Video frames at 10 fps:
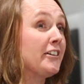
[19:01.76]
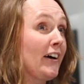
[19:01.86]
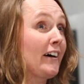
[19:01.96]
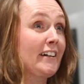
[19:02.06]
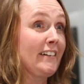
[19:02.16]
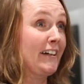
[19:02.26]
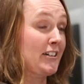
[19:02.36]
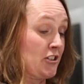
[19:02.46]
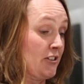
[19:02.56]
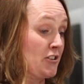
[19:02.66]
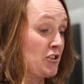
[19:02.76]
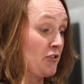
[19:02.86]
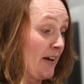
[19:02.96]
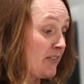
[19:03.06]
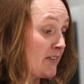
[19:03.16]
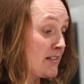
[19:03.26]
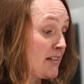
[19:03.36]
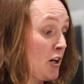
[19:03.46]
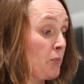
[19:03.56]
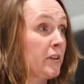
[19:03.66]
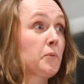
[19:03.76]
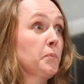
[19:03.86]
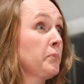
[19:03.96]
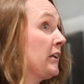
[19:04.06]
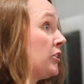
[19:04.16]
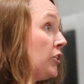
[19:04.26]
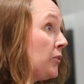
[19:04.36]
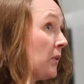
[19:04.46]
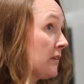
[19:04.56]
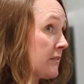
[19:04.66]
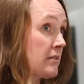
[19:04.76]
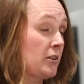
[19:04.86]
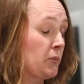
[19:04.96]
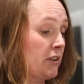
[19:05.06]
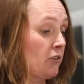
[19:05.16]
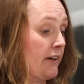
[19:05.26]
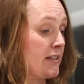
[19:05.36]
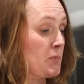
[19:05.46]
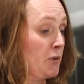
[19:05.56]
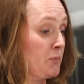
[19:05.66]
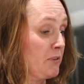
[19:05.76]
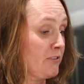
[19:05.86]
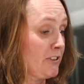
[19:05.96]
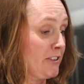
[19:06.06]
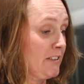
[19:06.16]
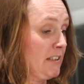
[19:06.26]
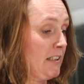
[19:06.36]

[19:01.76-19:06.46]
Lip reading: of our collection's strengths, but it would bring new ones that we'd not explored before.